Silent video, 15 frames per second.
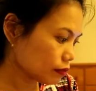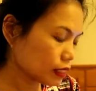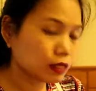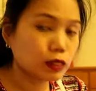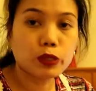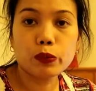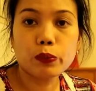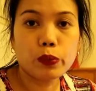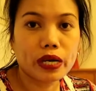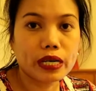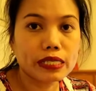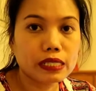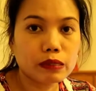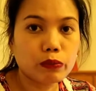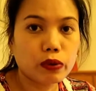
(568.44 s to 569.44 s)

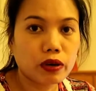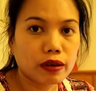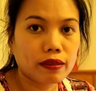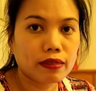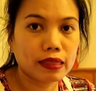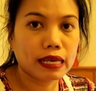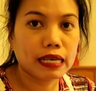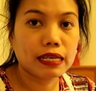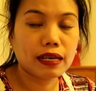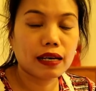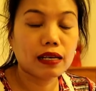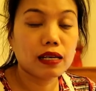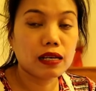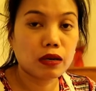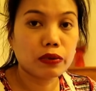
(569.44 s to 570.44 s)
surprise birthday na
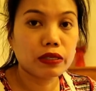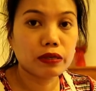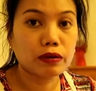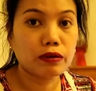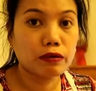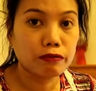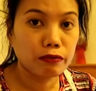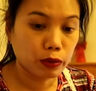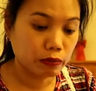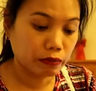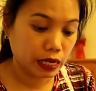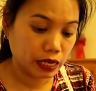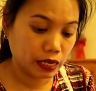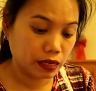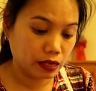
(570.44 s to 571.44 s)
gagawin ko for
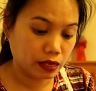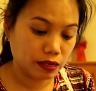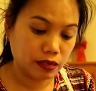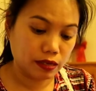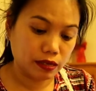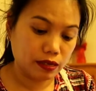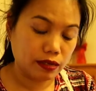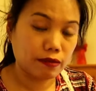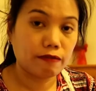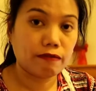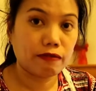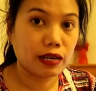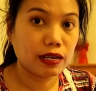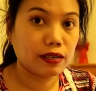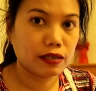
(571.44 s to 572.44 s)
my
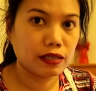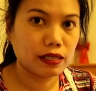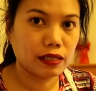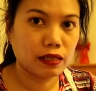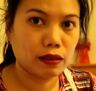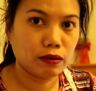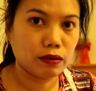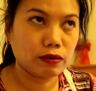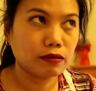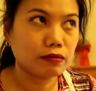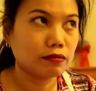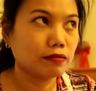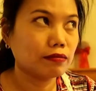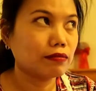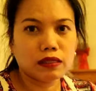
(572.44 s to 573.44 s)
father-in-law.
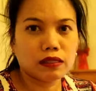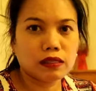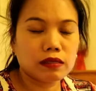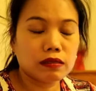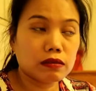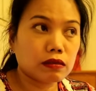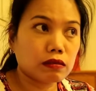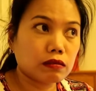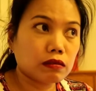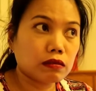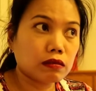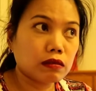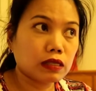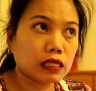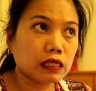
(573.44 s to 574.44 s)

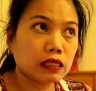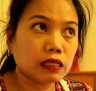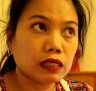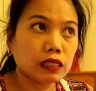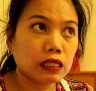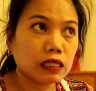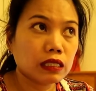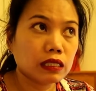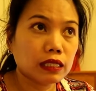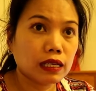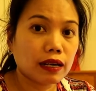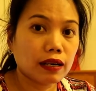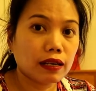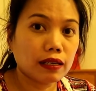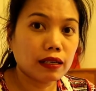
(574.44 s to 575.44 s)
So hindi
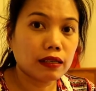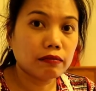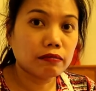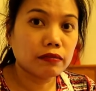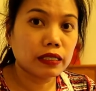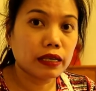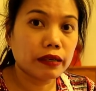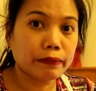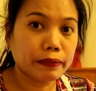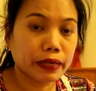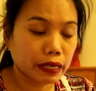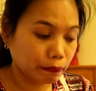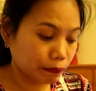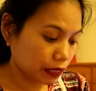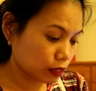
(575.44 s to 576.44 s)
niya alam na may
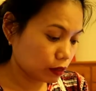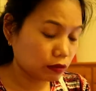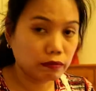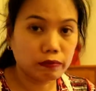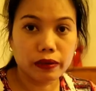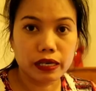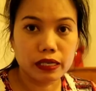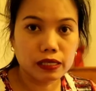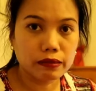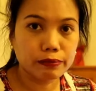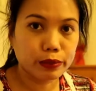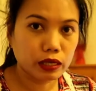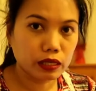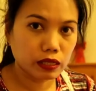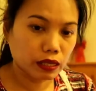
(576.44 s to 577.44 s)
pa-surprise
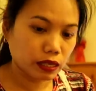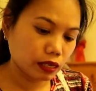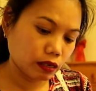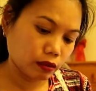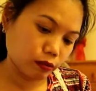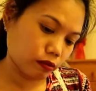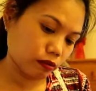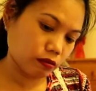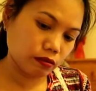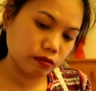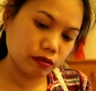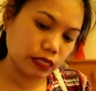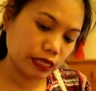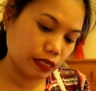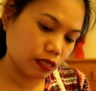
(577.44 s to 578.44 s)
birthday ako
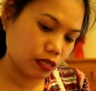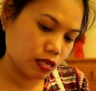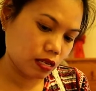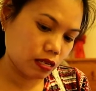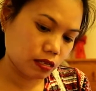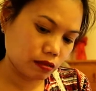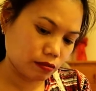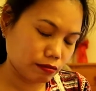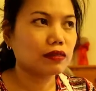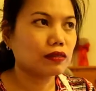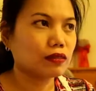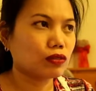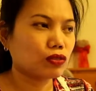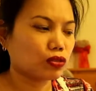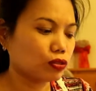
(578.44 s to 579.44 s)
sa kanya.
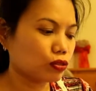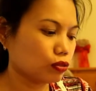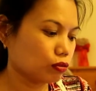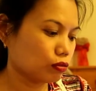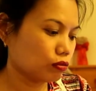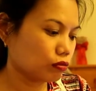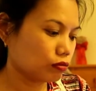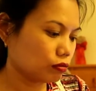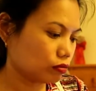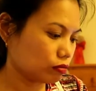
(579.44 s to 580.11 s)
So yun.